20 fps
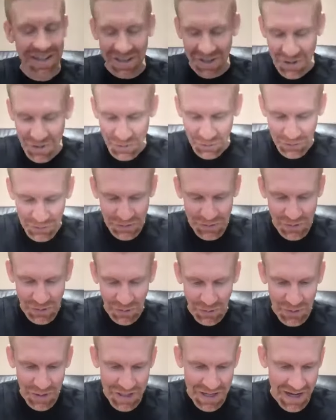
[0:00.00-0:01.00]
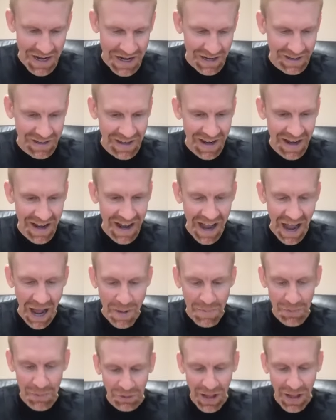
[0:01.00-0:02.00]
a cool story, and
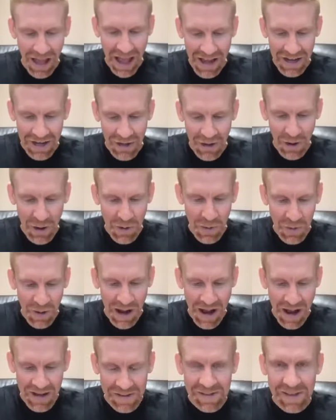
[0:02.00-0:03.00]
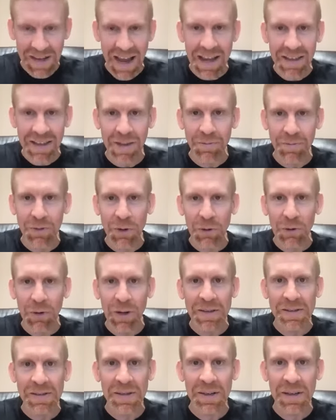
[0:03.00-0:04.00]
I'm glad, Seth, if you're
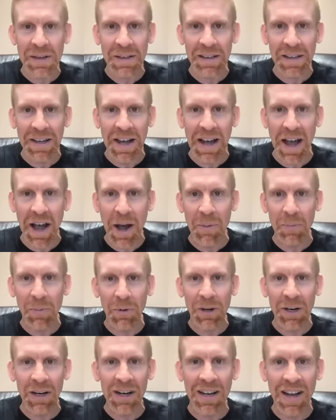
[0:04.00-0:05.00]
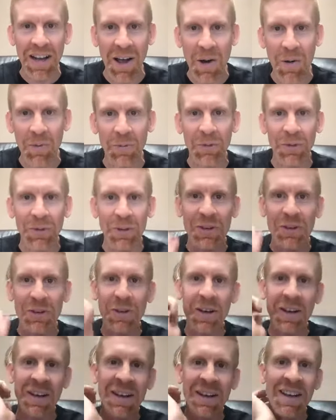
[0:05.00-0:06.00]
listening, we're gonna hopefully
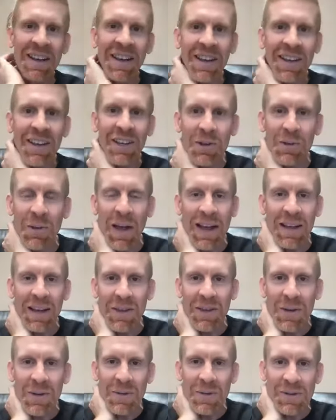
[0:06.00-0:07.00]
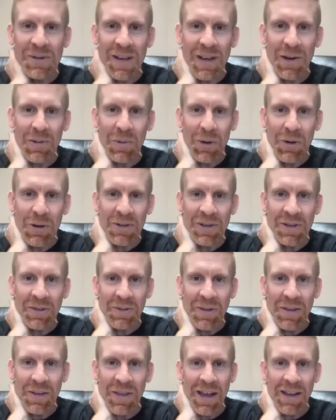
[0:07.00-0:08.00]
you like those words of
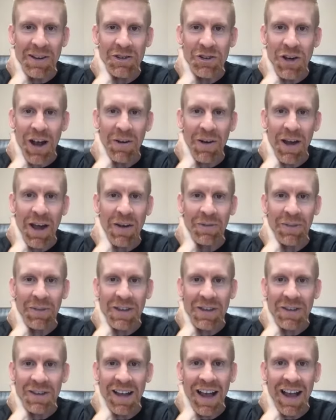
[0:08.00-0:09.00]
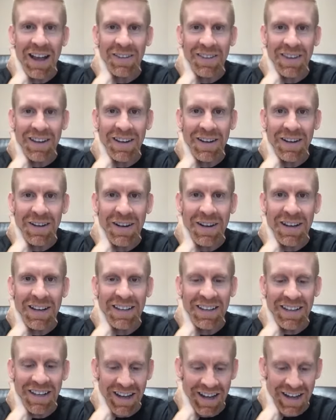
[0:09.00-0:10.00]
that shout out that you got there,
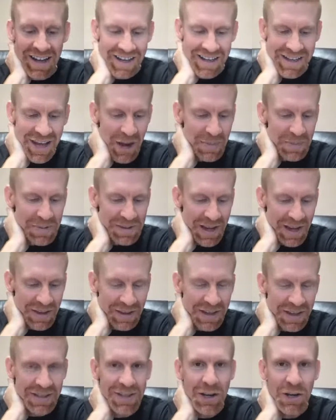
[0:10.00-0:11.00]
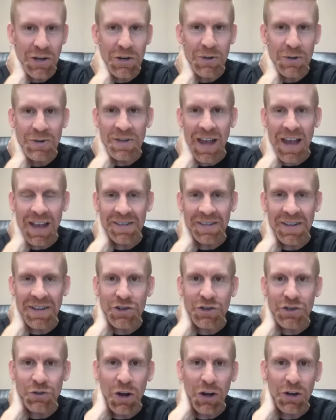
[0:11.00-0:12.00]
and yep, Seth continues as an
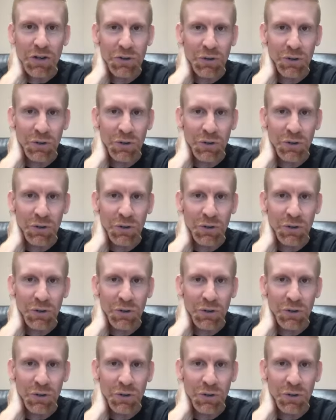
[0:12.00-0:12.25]
instructional